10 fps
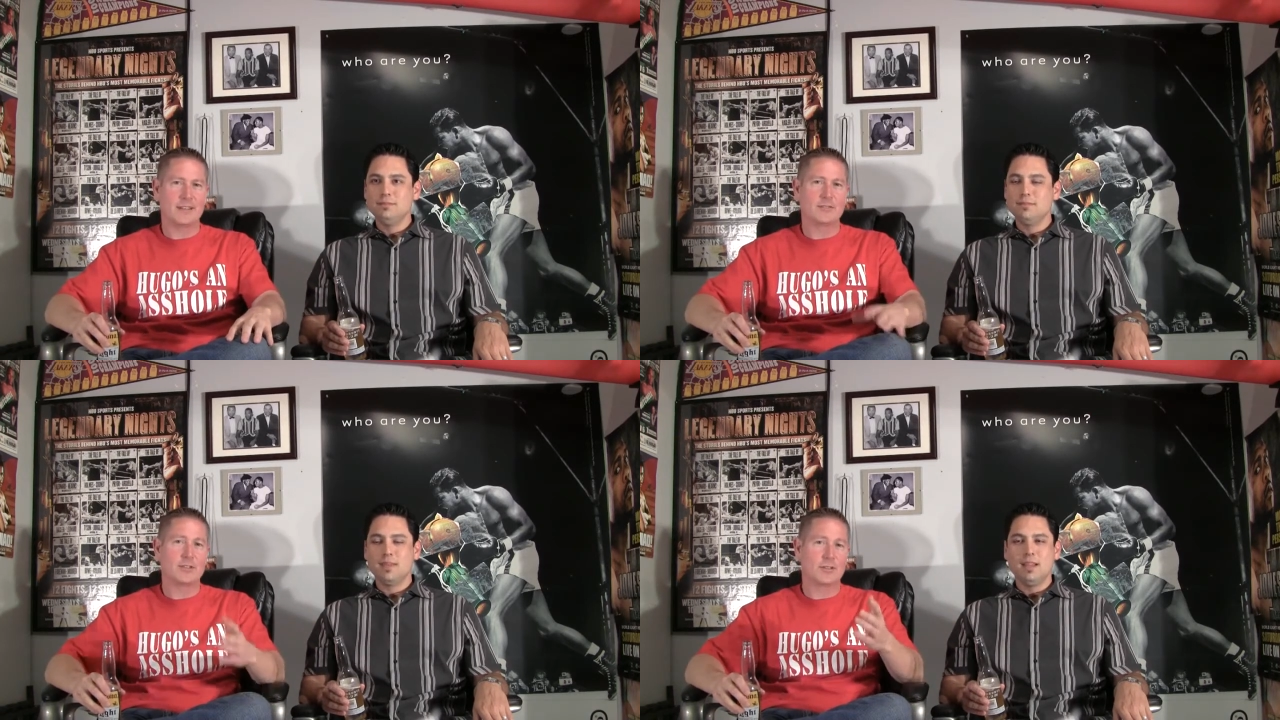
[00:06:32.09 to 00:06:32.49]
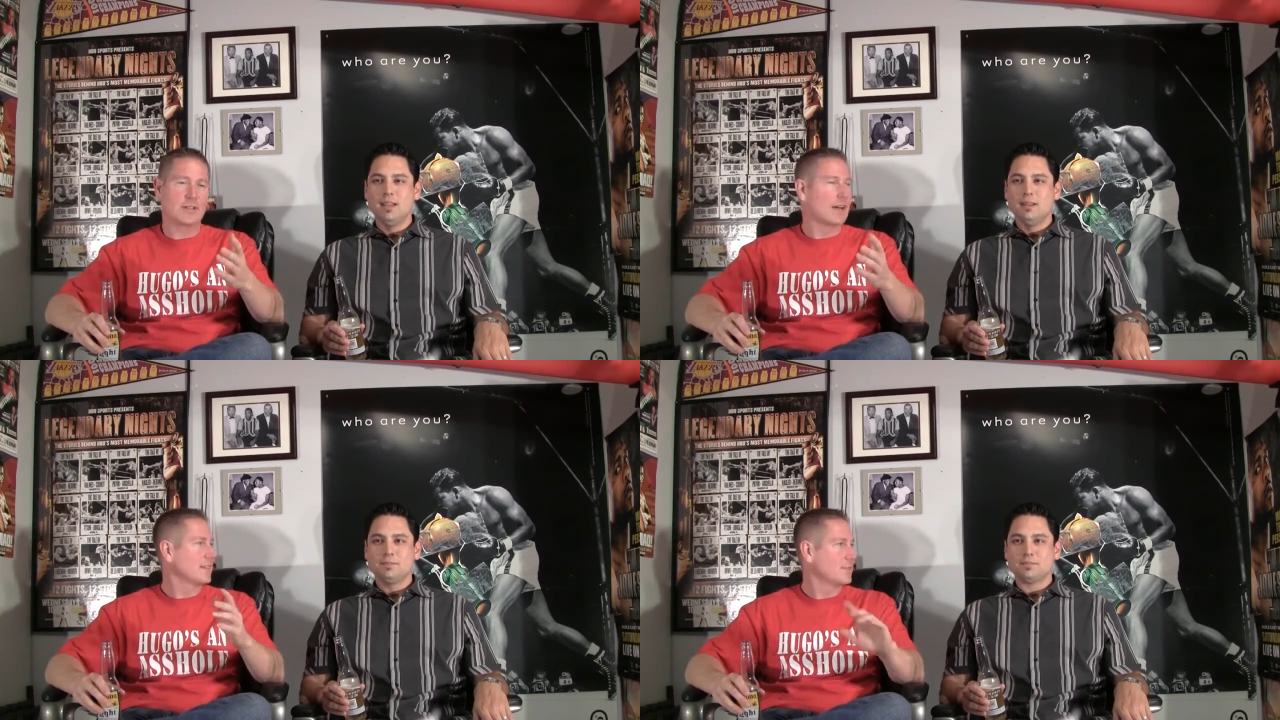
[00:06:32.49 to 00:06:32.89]
Speaker 1: Give us
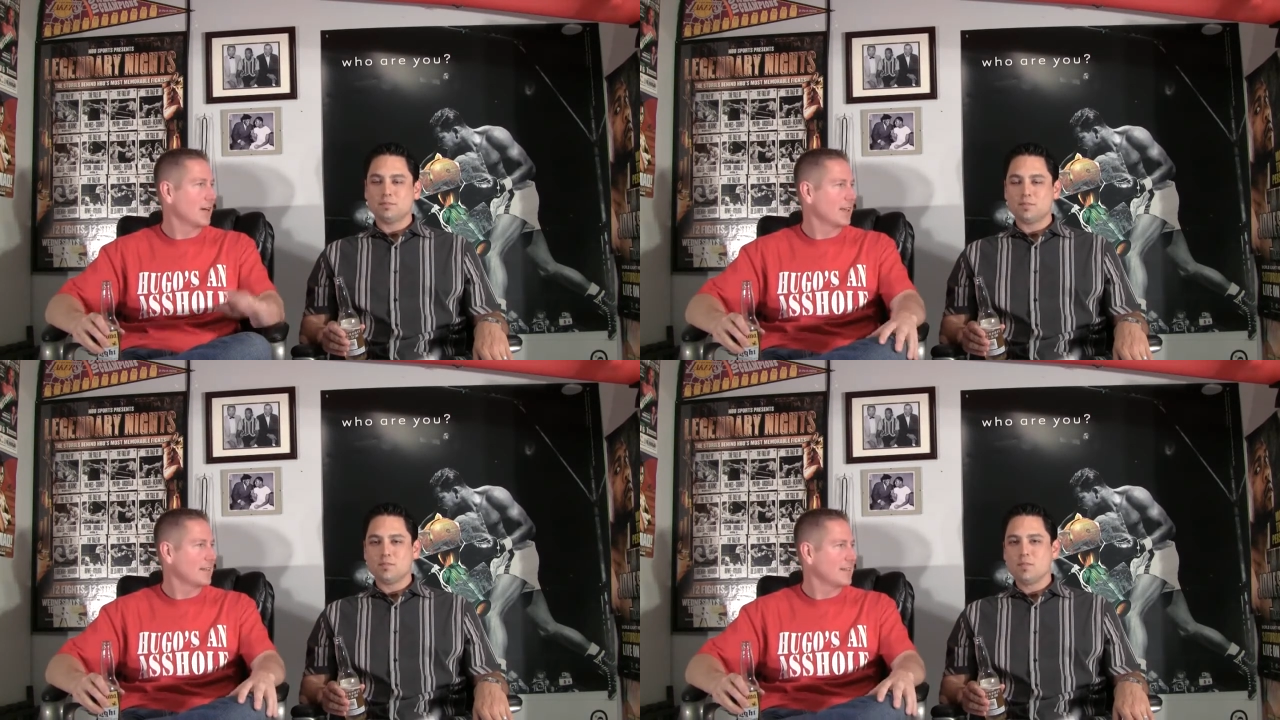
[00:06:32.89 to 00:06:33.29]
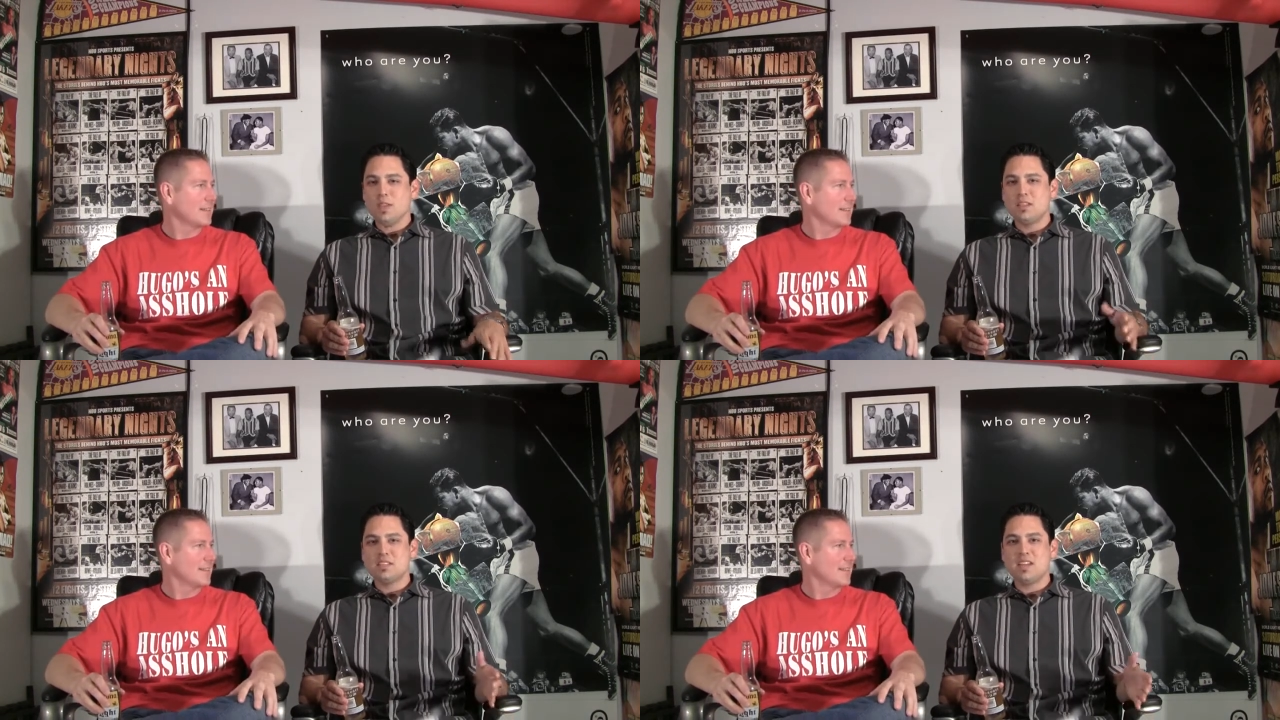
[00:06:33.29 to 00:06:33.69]
your thoughts, right?
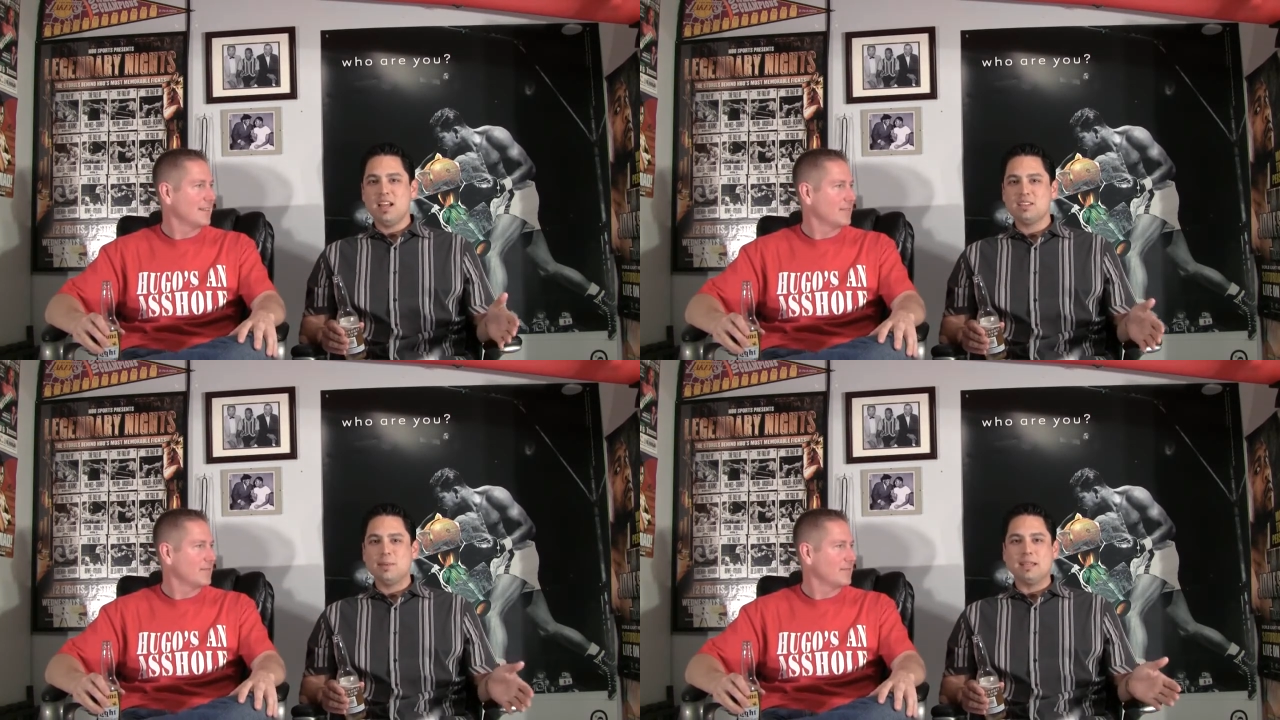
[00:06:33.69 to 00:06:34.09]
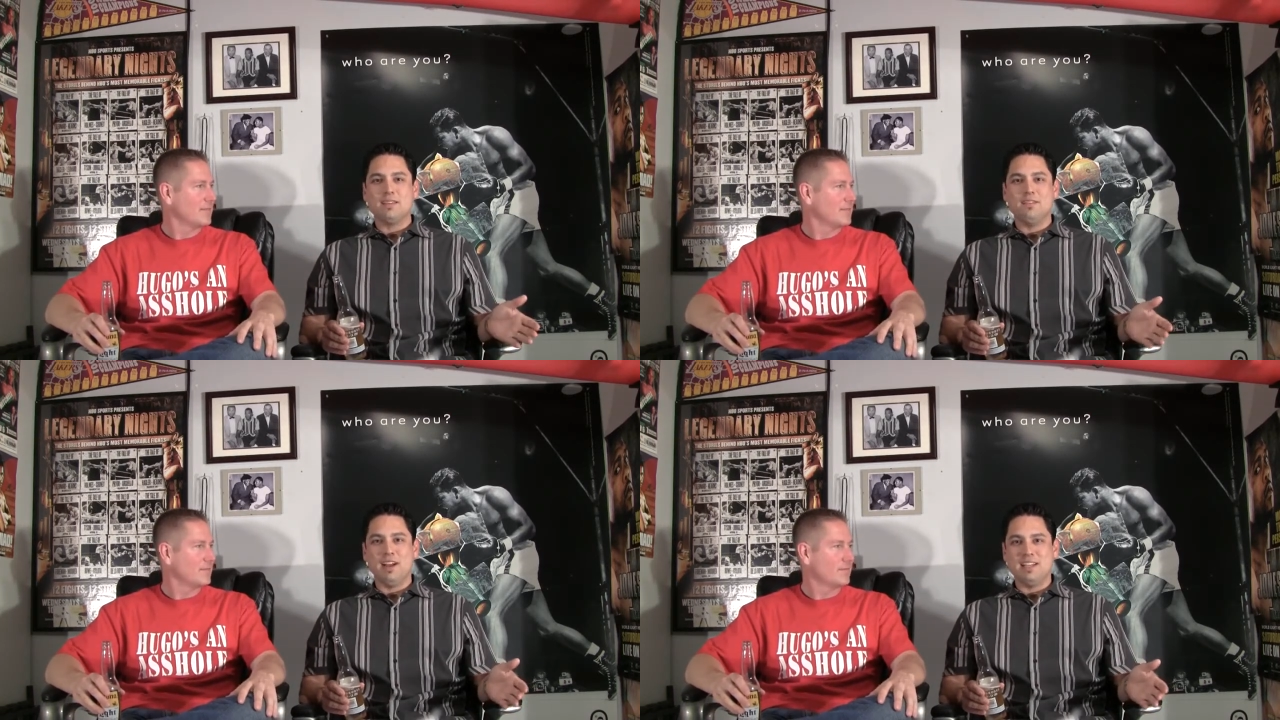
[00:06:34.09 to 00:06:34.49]
The styles
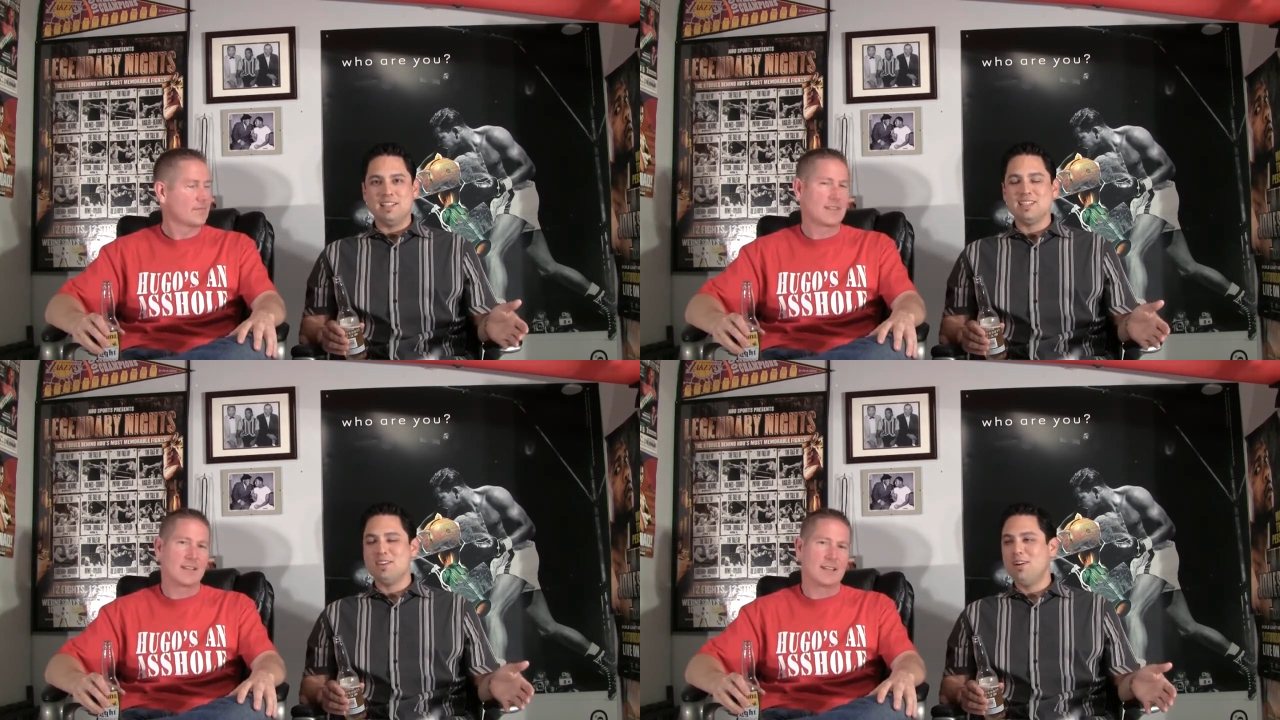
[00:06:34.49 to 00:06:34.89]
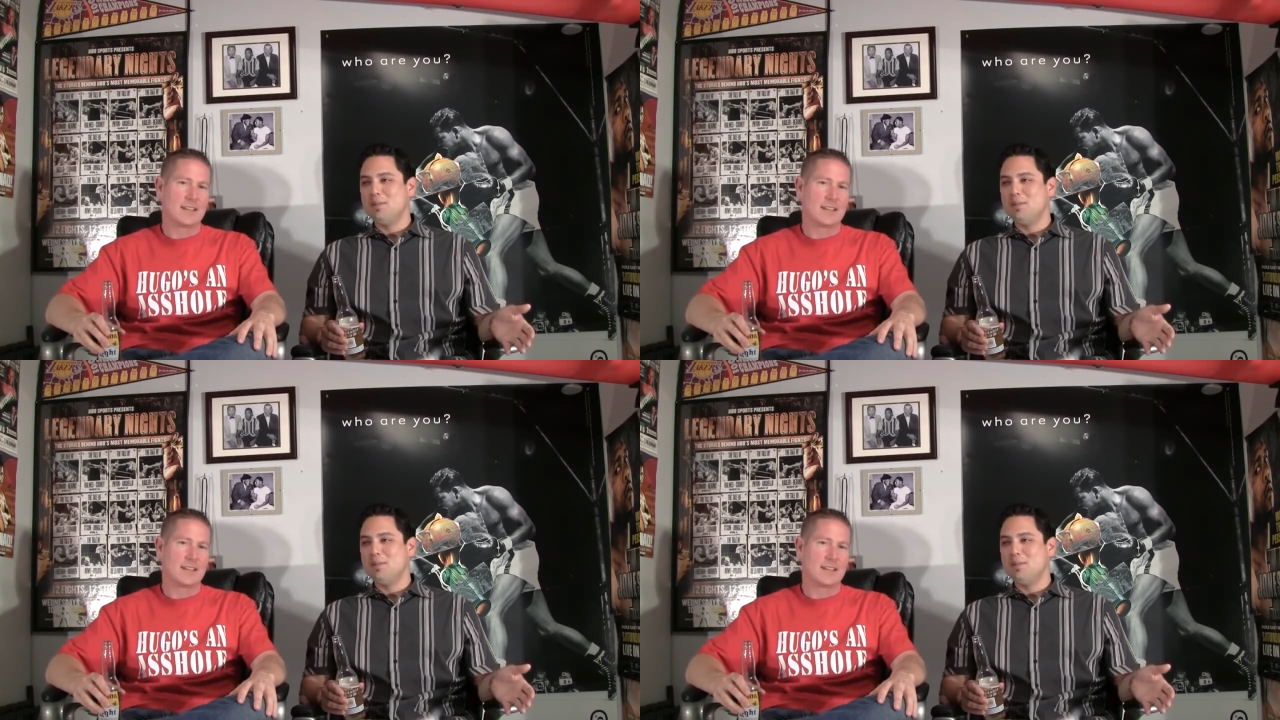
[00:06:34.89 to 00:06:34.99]
make the fights. That's